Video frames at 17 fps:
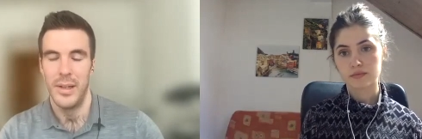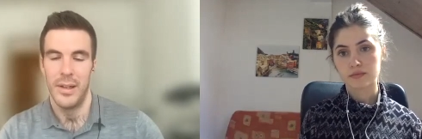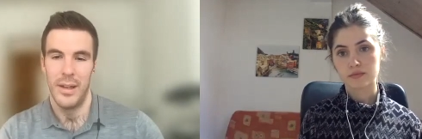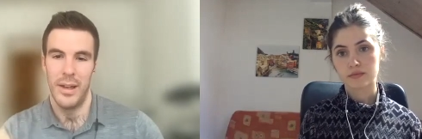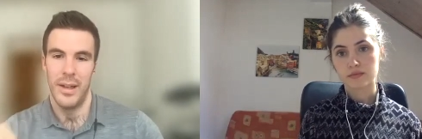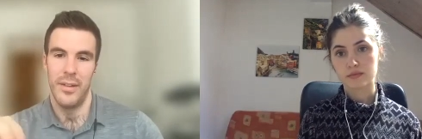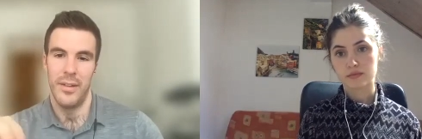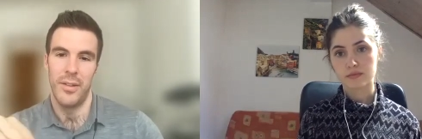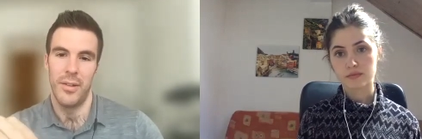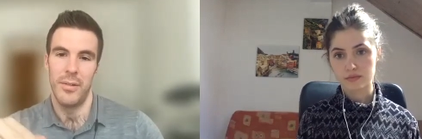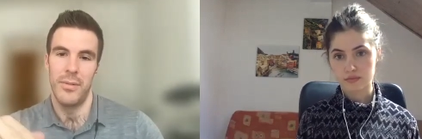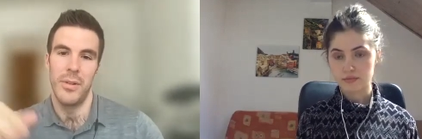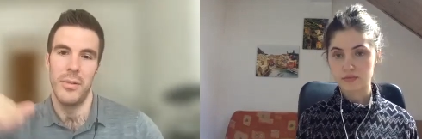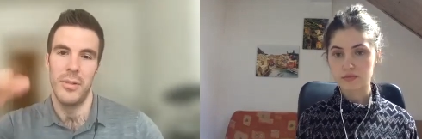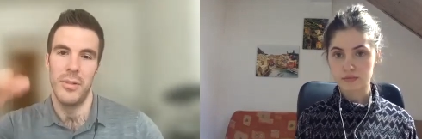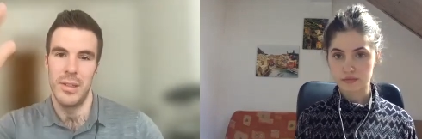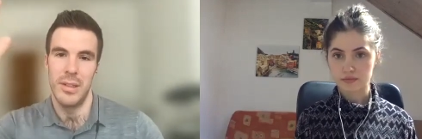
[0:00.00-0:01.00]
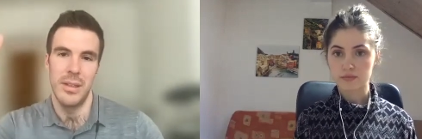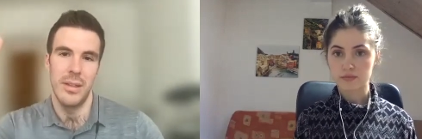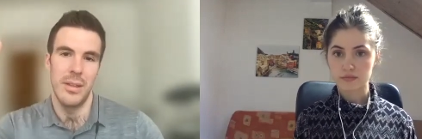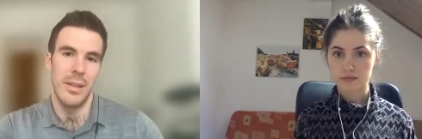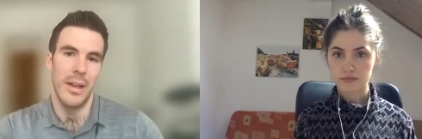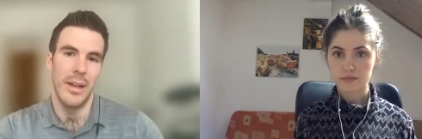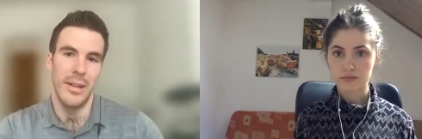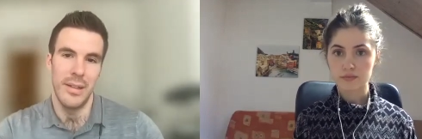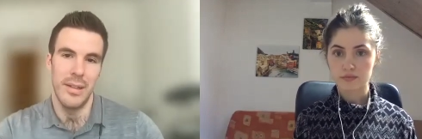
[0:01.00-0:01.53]
Speaker 1: and so if you see the
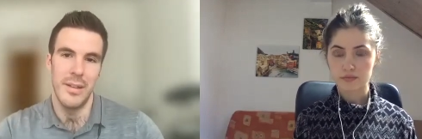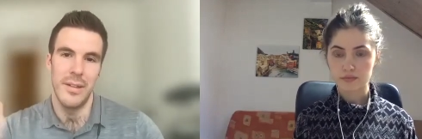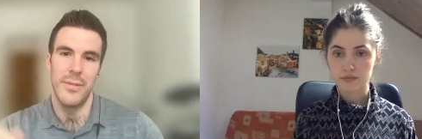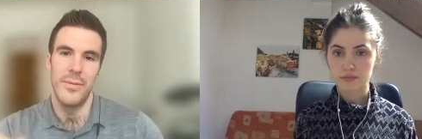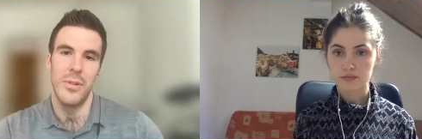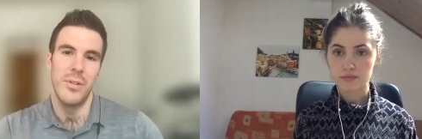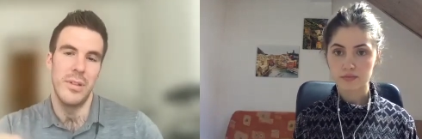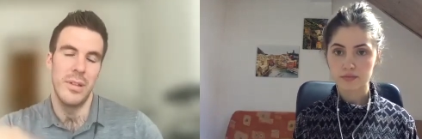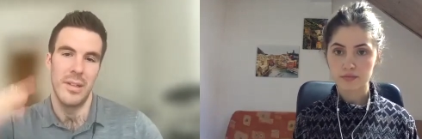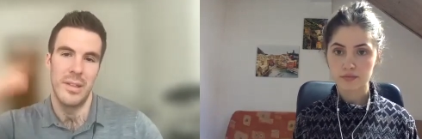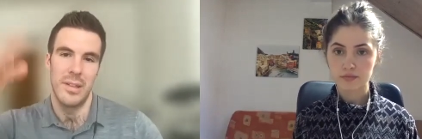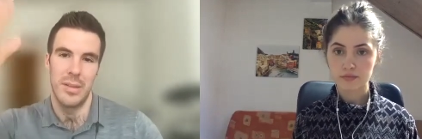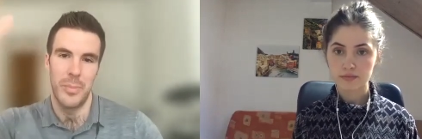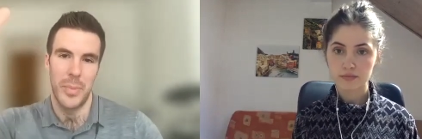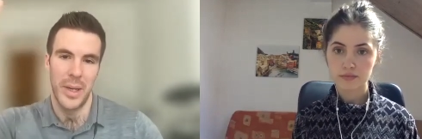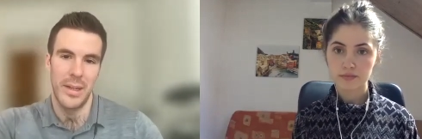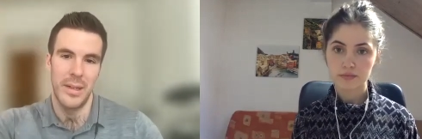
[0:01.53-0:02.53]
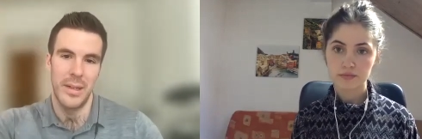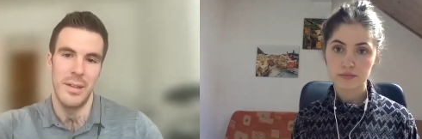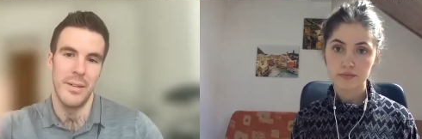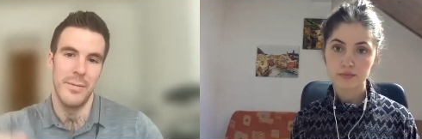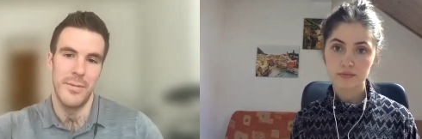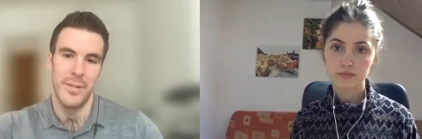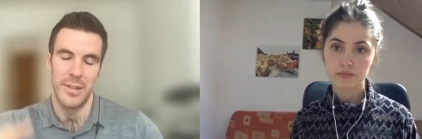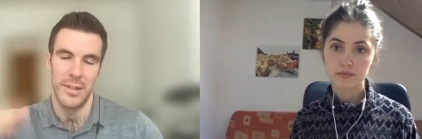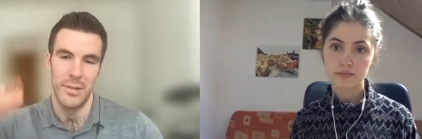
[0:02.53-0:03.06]
idea is if you see a spike in
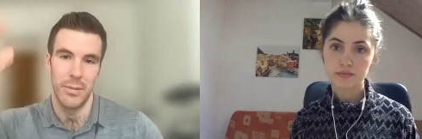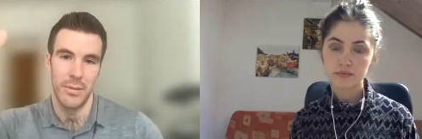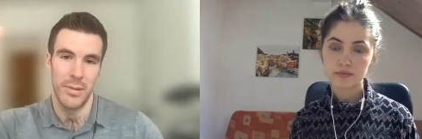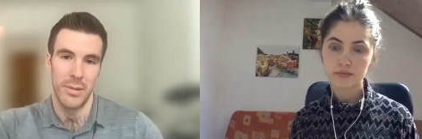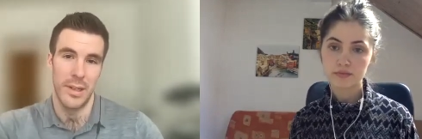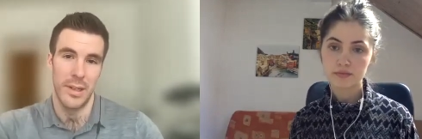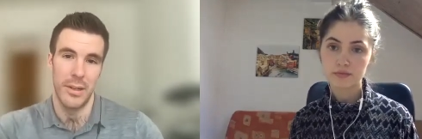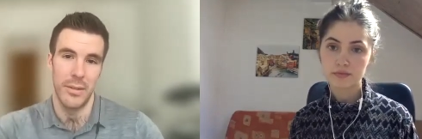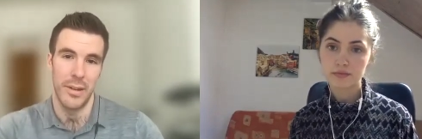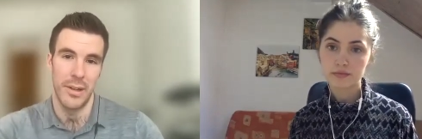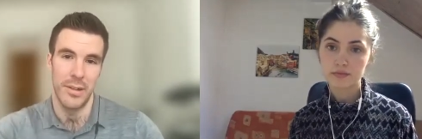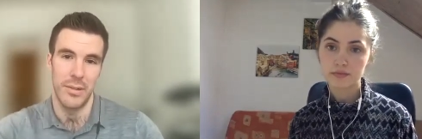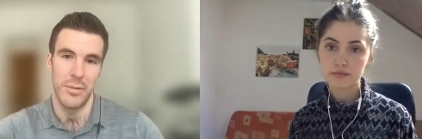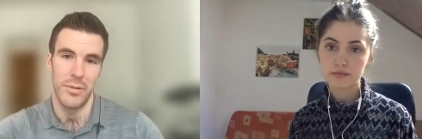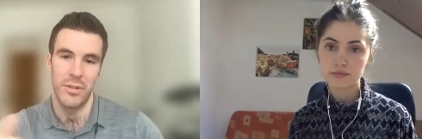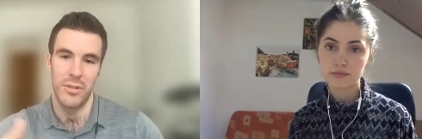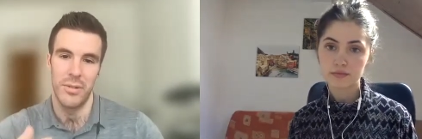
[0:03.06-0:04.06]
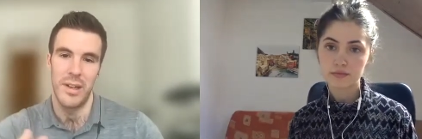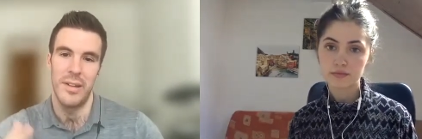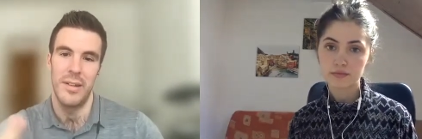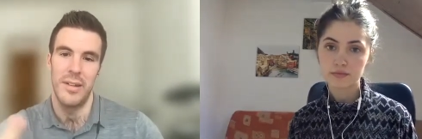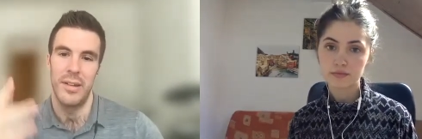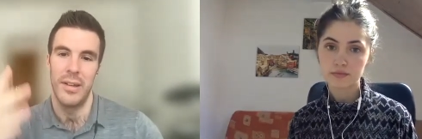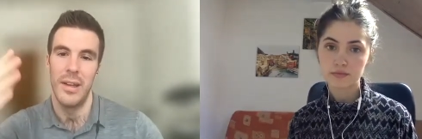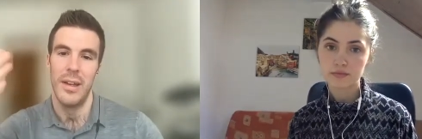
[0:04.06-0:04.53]
physical or psychological stress,